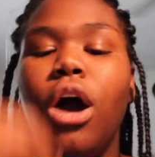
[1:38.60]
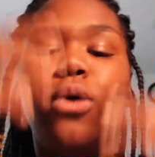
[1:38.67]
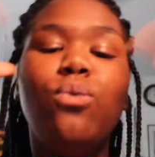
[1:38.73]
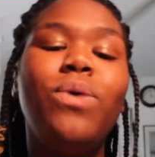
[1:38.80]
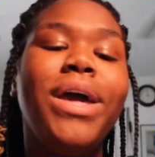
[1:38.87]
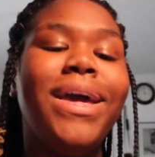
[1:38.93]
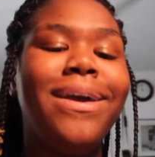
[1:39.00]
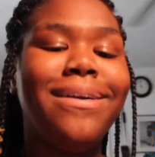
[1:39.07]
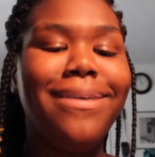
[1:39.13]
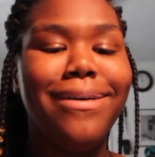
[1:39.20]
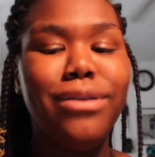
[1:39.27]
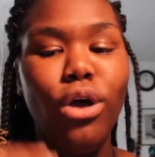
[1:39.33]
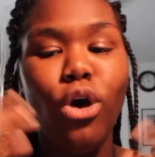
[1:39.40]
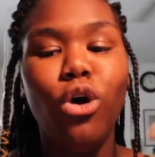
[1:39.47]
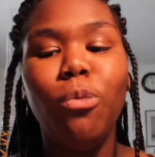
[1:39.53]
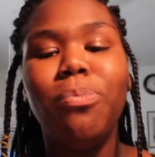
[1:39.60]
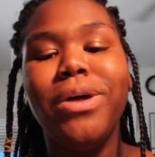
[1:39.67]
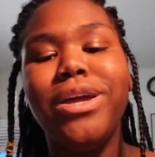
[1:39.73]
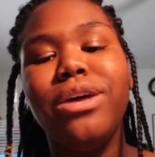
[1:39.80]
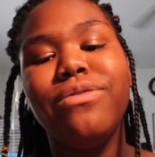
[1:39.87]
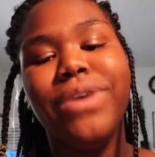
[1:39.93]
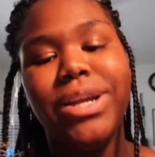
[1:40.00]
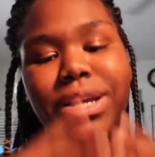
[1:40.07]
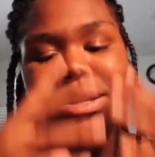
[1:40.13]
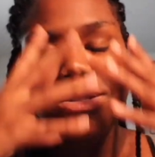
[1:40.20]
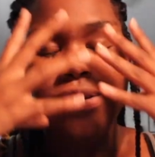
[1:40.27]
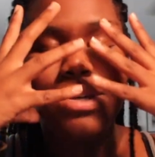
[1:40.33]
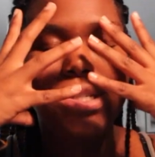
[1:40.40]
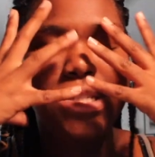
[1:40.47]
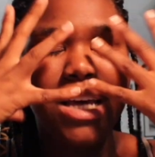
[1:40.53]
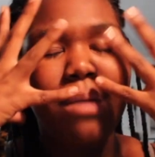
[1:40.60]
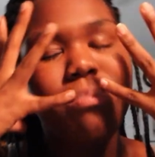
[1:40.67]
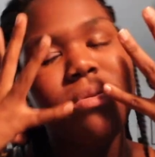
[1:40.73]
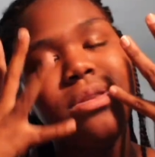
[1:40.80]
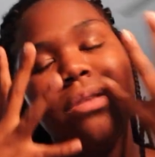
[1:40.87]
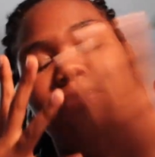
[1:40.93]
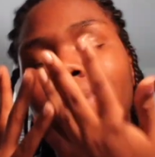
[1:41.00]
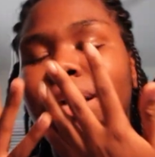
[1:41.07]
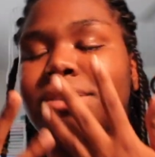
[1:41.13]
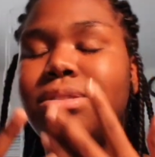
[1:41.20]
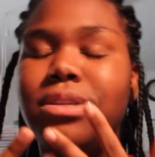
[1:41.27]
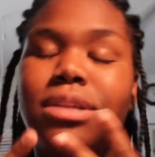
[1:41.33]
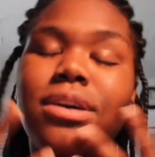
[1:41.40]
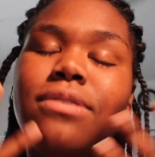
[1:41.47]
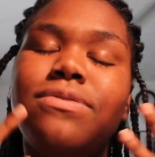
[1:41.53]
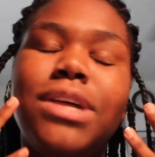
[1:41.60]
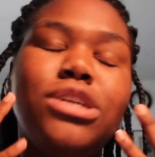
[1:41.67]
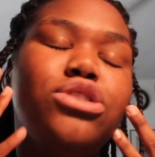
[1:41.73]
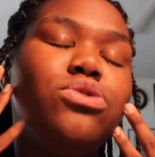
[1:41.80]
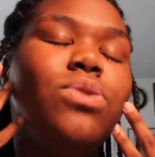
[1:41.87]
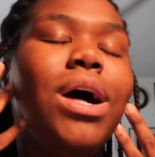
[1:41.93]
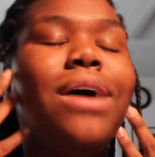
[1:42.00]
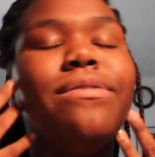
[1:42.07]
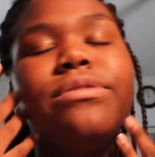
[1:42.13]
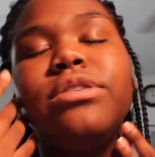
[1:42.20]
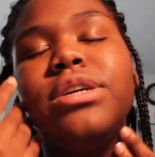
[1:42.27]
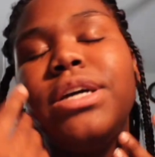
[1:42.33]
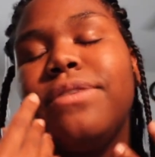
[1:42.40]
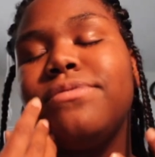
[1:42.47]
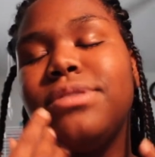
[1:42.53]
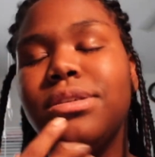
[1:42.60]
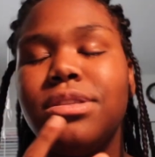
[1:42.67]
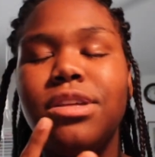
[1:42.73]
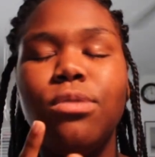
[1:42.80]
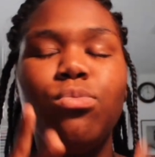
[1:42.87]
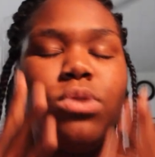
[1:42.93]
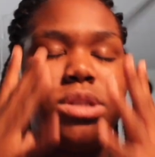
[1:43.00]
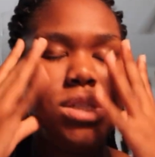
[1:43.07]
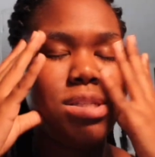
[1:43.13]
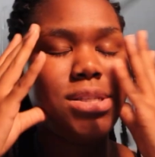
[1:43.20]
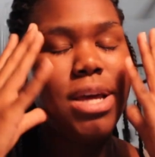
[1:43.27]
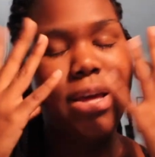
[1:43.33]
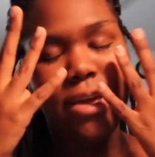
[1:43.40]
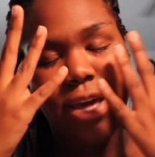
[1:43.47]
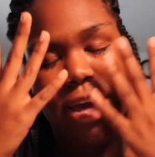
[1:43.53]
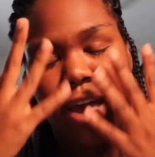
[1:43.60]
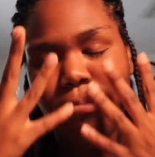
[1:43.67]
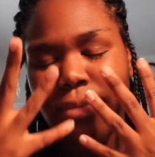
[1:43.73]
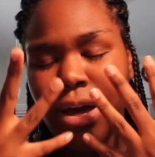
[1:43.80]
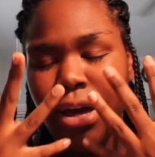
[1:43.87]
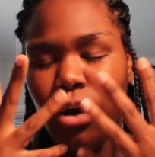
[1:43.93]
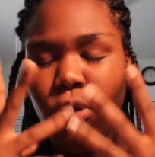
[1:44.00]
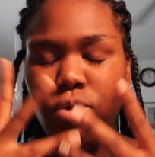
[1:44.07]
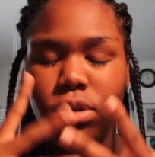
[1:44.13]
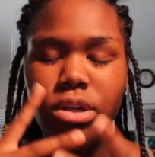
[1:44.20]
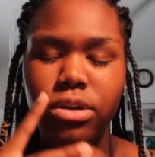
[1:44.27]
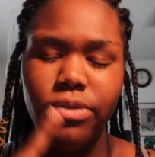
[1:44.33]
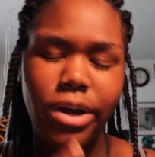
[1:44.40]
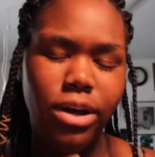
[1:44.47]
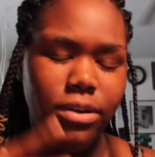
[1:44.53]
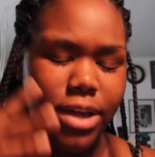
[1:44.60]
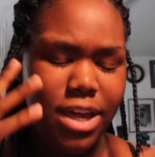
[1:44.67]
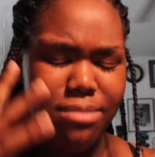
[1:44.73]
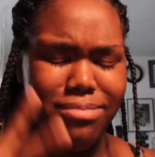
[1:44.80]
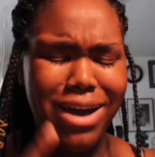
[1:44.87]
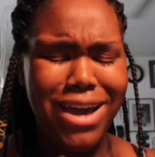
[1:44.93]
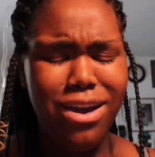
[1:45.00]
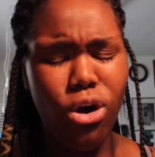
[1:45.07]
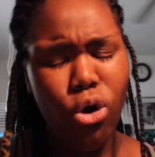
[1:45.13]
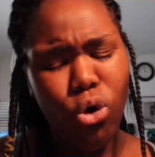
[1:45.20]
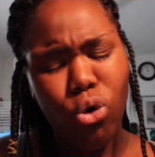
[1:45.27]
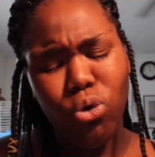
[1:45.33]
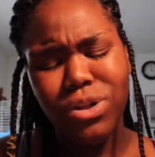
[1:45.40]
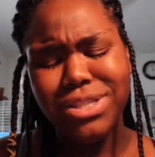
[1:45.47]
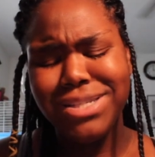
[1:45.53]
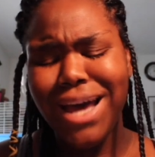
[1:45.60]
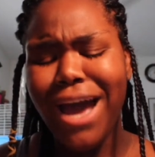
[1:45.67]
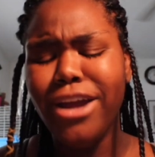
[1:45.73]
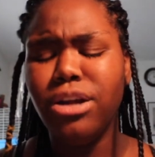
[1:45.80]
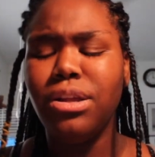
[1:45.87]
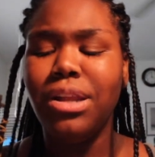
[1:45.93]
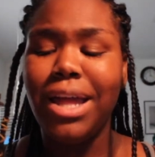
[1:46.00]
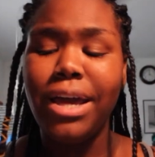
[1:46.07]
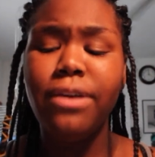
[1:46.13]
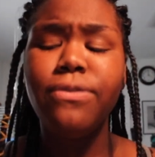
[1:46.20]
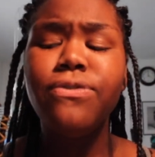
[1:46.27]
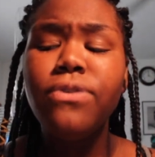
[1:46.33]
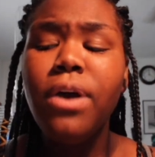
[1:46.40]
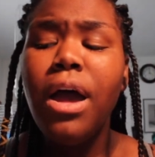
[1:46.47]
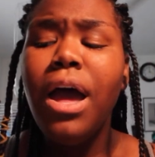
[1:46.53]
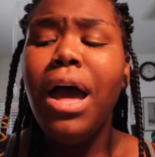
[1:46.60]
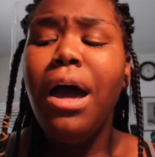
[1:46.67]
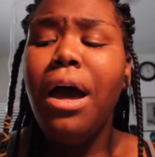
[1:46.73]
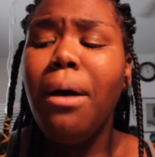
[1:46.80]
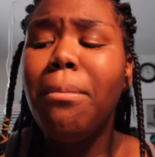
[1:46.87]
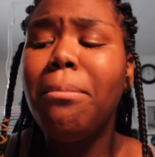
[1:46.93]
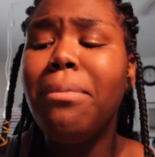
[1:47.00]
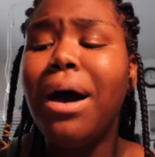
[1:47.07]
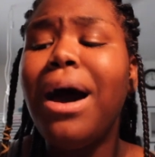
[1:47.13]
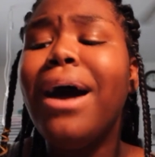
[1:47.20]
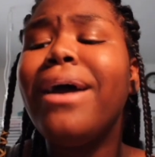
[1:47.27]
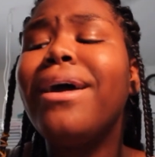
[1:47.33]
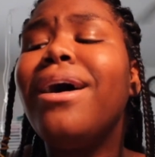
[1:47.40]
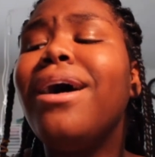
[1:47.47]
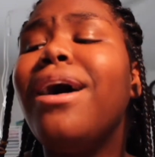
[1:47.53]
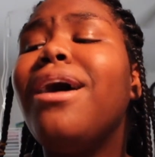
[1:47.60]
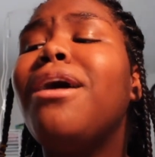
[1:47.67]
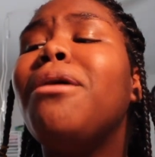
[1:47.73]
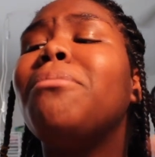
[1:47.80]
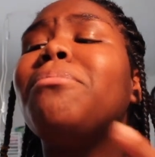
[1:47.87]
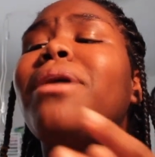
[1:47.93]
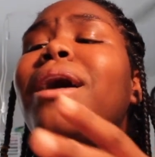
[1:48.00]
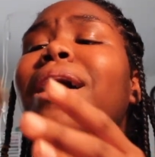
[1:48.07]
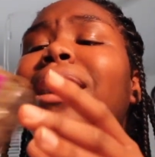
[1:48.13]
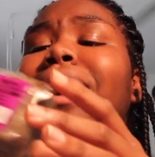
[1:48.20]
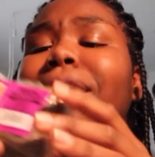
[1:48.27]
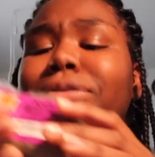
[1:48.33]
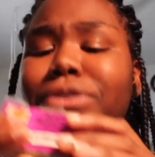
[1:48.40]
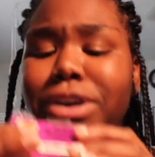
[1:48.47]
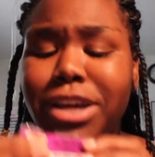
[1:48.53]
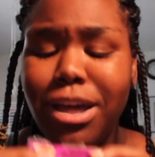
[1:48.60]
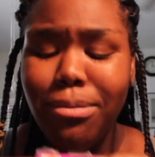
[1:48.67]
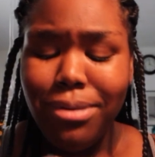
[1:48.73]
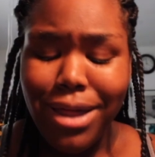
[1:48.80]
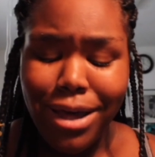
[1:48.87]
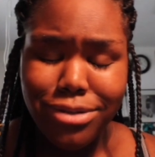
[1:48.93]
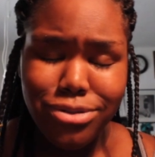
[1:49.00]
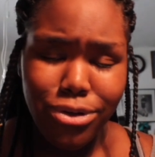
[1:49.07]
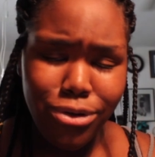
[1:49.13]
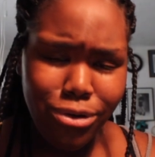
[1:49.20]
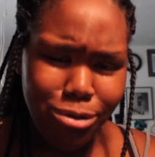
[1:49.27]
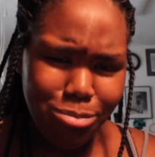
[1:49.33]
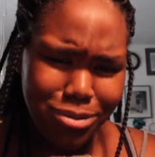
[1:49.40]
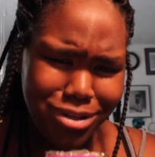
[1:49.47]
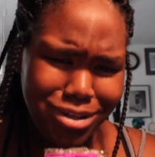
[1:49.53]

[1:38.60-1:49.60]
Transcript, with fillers: awake and open and ready to accept the best gift that you'll ever give to them which is aka my holy grail in my whole entire life my um African black soap